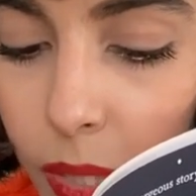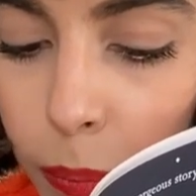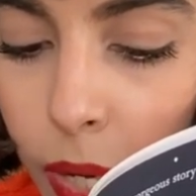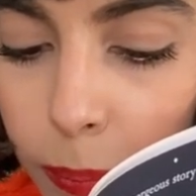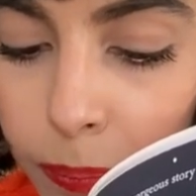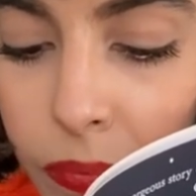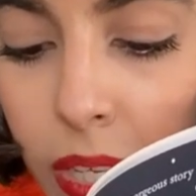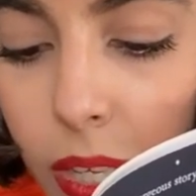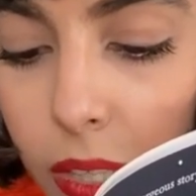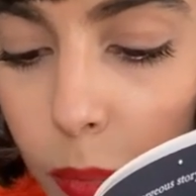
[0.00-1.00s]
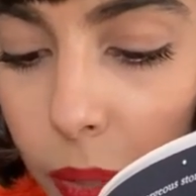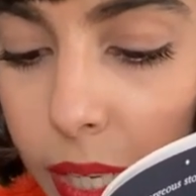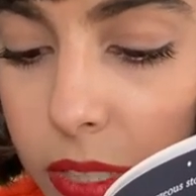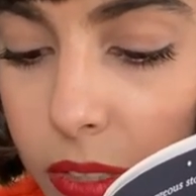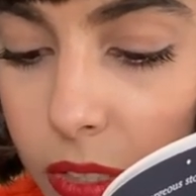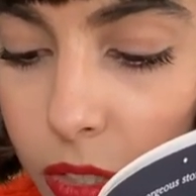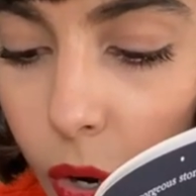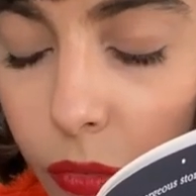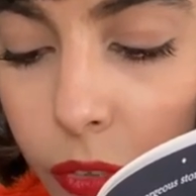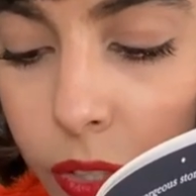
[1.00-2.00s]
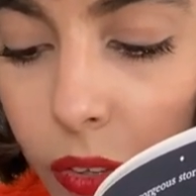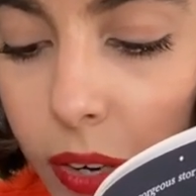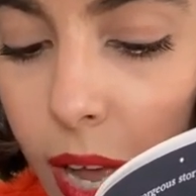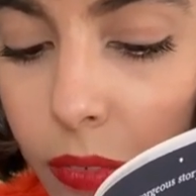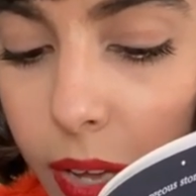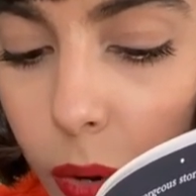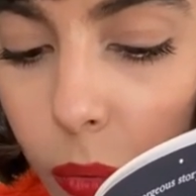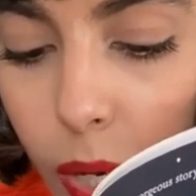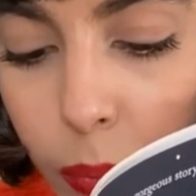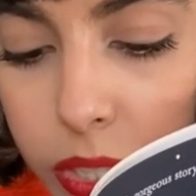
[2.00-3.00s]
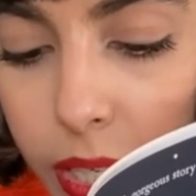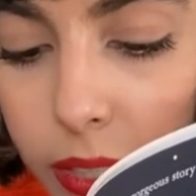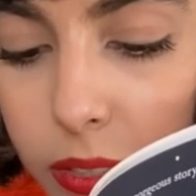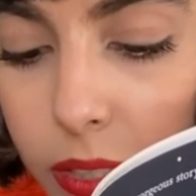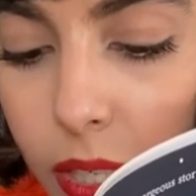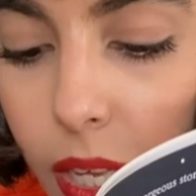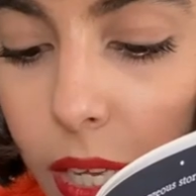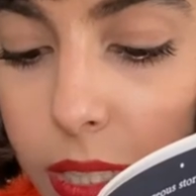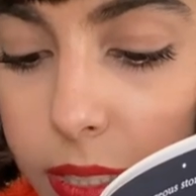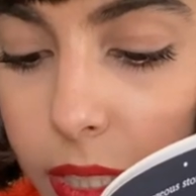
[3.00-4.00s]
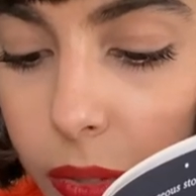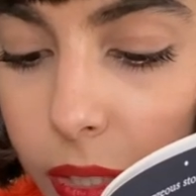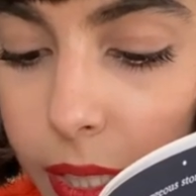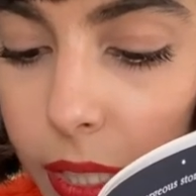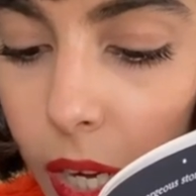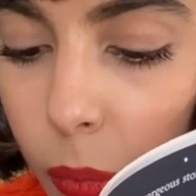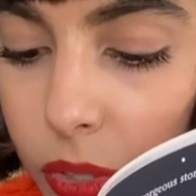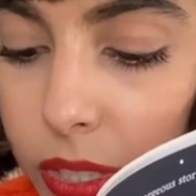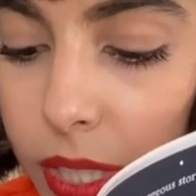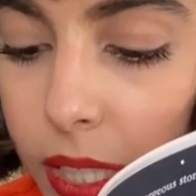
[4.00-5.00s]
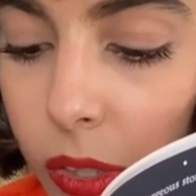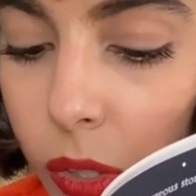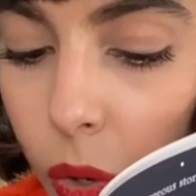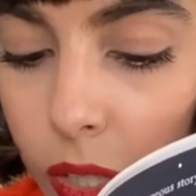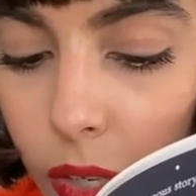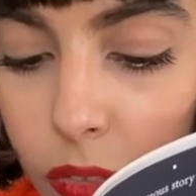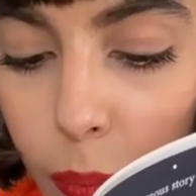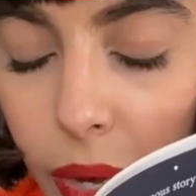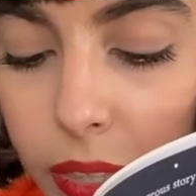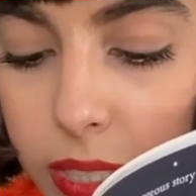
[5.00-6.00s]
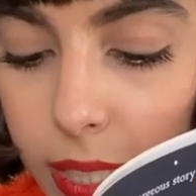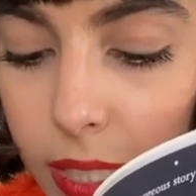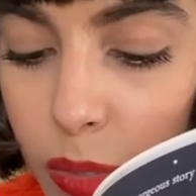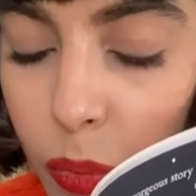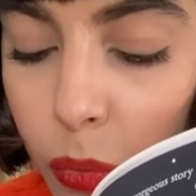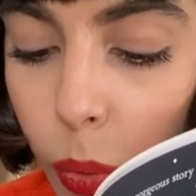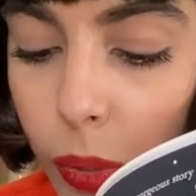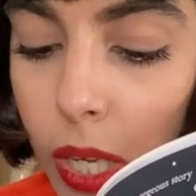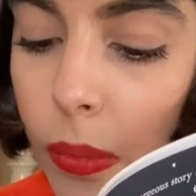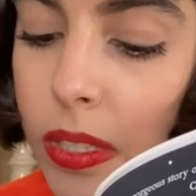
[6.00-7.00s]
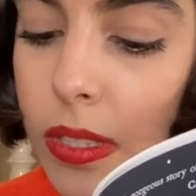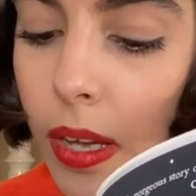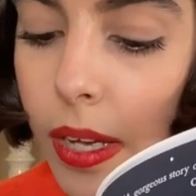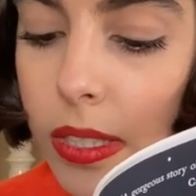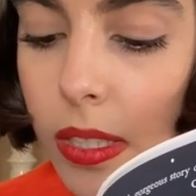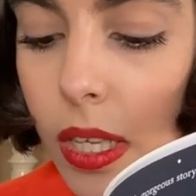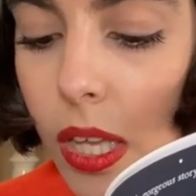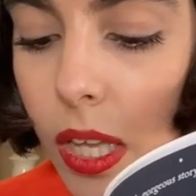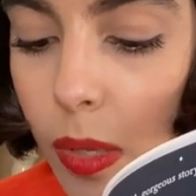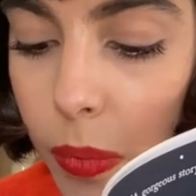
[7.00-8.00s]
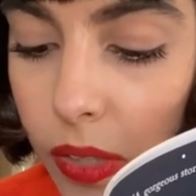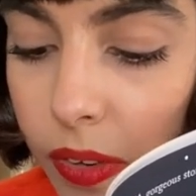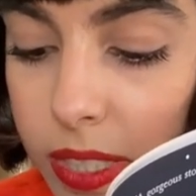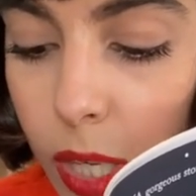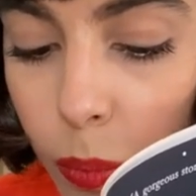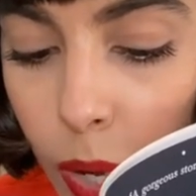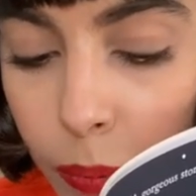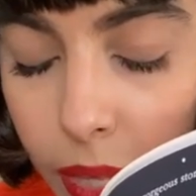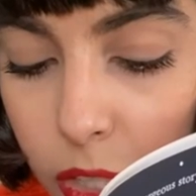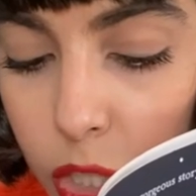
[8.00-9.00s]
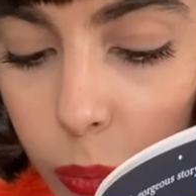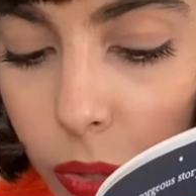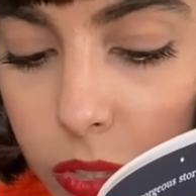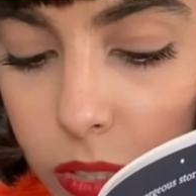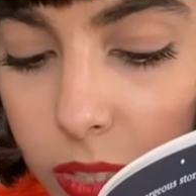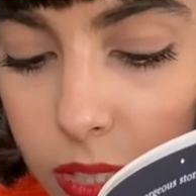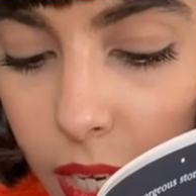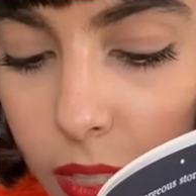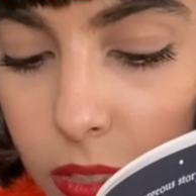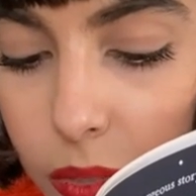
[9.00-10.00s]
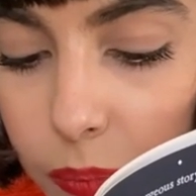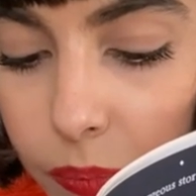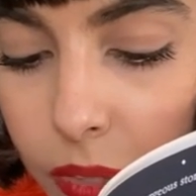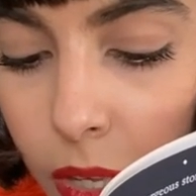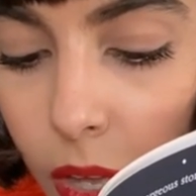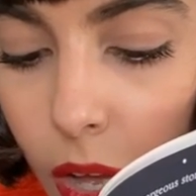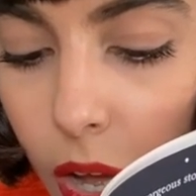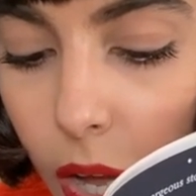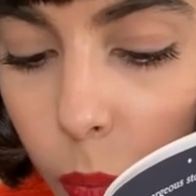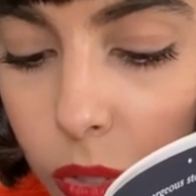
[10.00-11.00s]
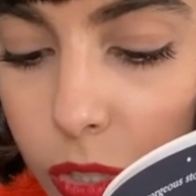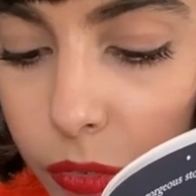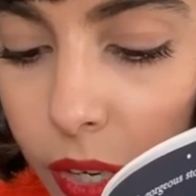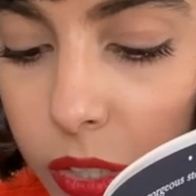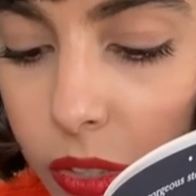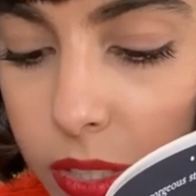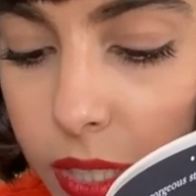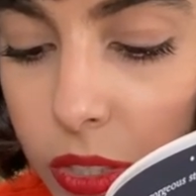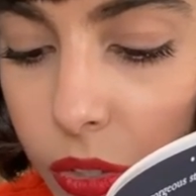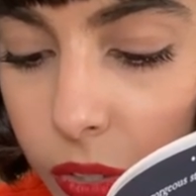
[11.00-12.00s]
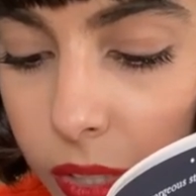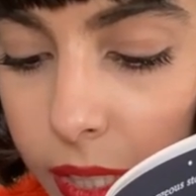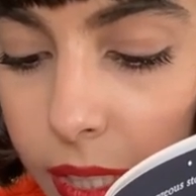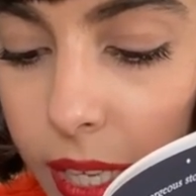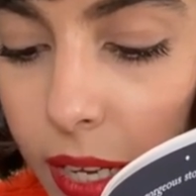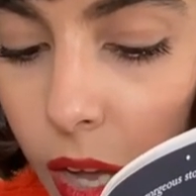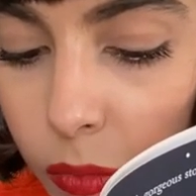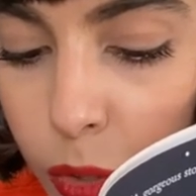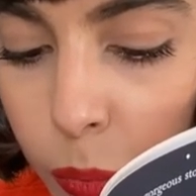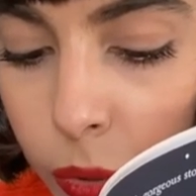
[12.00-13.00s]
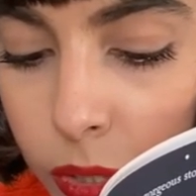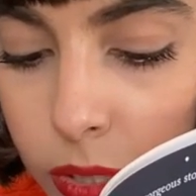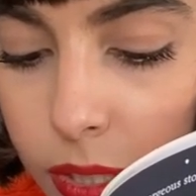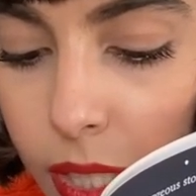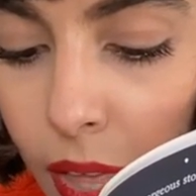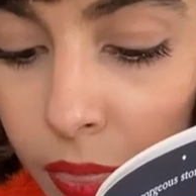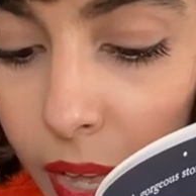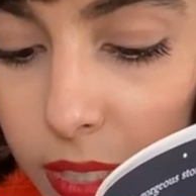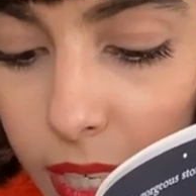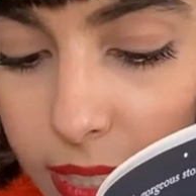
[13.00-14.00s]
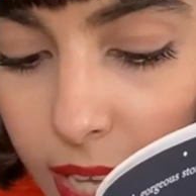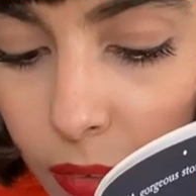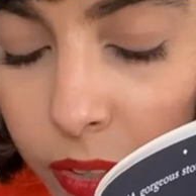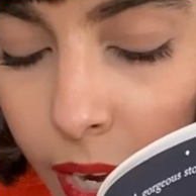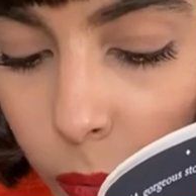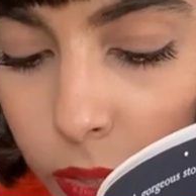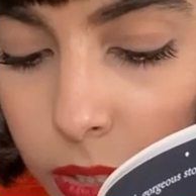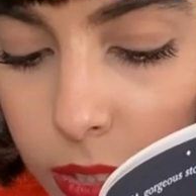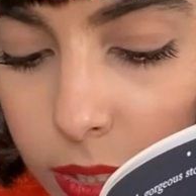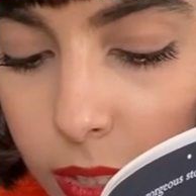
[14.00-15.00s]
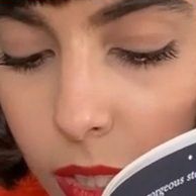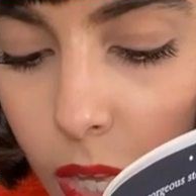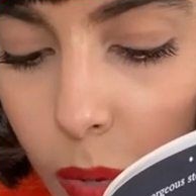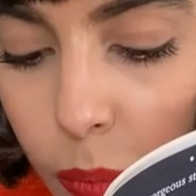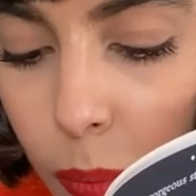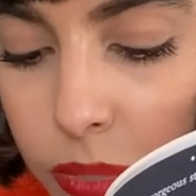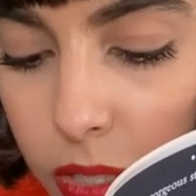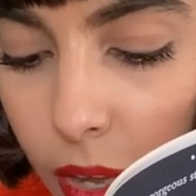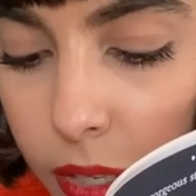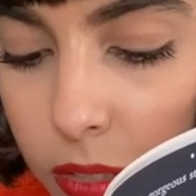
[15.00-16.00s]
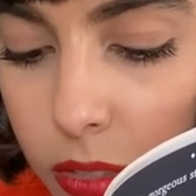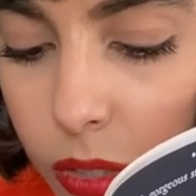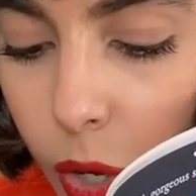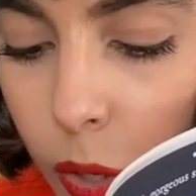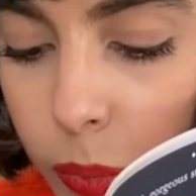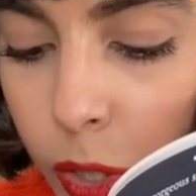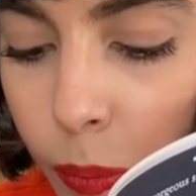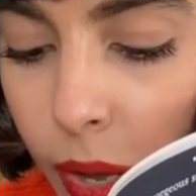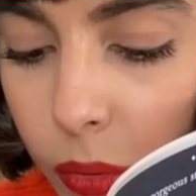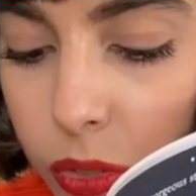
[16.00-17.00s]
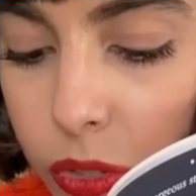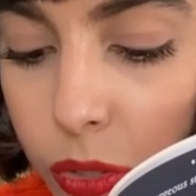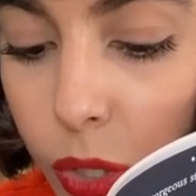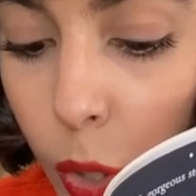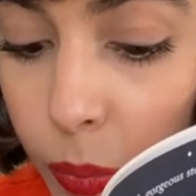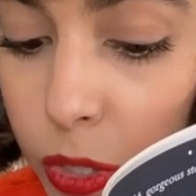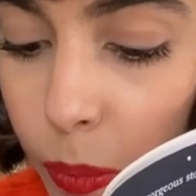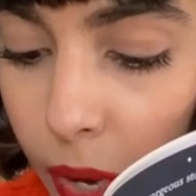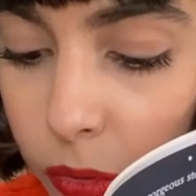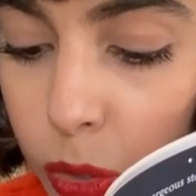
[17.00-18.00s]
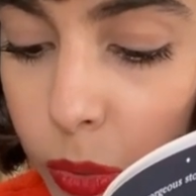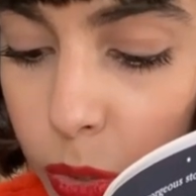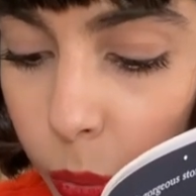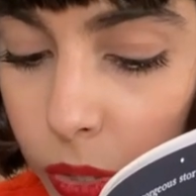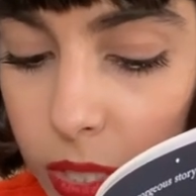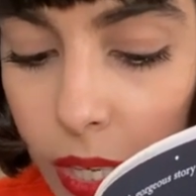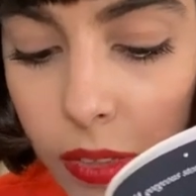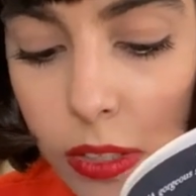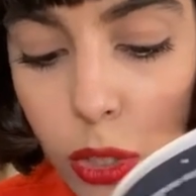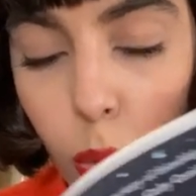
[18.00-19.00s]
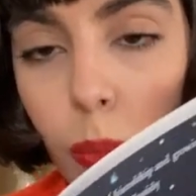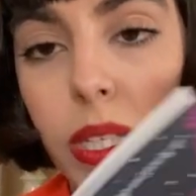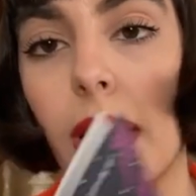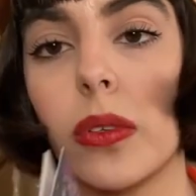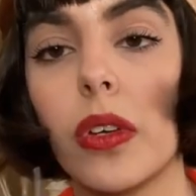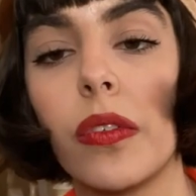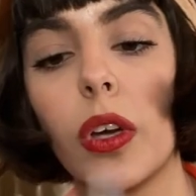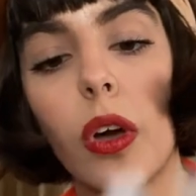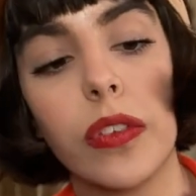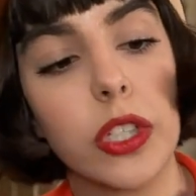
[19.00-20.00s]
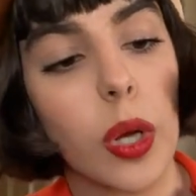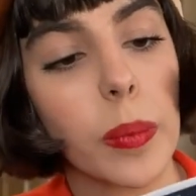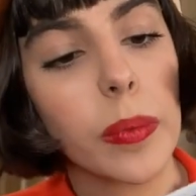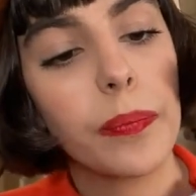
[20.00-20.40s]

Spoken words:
Mum, the play doesn't start for another half hour, I protest. Secretly, I want to stay here long enough to buy the tickets before we go inside. But if I tell Mum she won't understand. I want to find our seats early, get comfortable. And that takes half an hour? Mum sighs, opens her mouth to retort, and then storms out of the coffee shop.